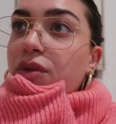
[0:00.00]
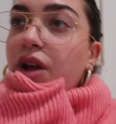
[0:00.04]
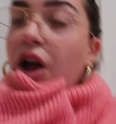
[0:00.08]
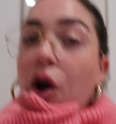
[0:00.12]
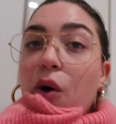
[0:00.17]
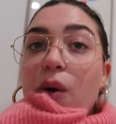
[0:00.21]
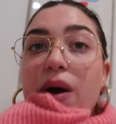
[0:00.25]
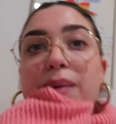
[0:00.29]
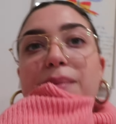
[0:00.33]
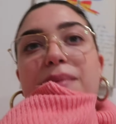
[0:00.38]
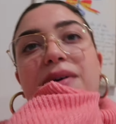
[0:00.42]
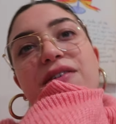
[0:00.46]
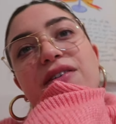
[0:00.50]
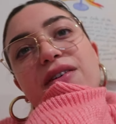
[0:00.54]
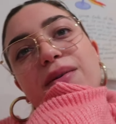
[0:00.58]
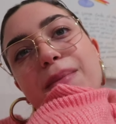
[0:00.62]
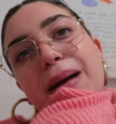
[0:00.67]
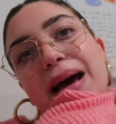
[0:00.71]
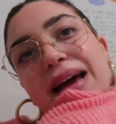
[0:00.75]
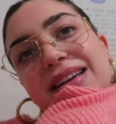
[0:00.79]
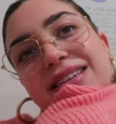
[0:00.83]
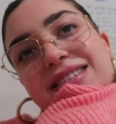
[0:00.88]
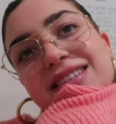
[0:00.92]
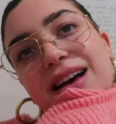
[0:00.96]
Oh, and my friend
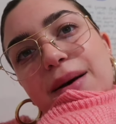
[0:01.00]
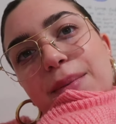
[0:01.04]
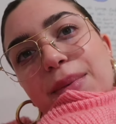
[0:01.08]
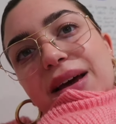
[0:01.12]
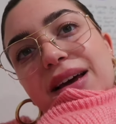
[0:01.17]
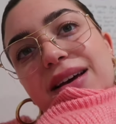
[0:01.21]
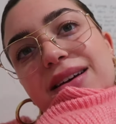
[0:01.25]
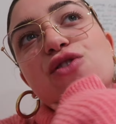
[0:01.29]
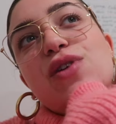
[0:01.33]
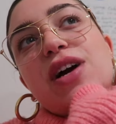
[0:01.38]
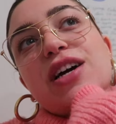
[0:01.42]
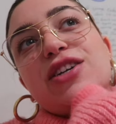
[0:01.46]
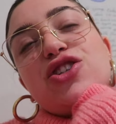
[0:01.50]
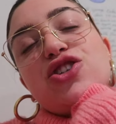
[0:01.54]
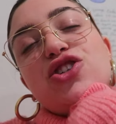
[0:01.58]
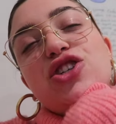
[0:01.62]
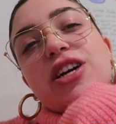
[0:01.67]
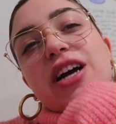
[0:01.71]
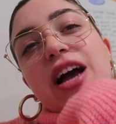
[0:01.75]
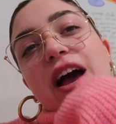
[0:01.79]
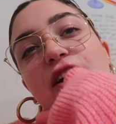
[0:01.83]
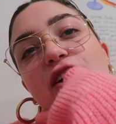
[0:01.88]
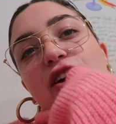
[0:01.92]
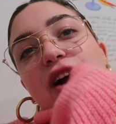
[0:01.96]
Maddie's coming. You guys should
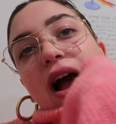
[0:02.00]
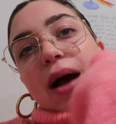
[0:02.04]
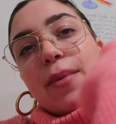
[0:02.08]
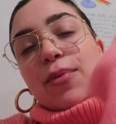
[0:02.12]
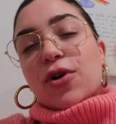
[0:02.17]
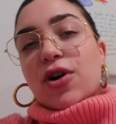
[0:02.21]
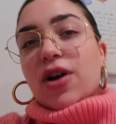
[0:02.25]
check out her app.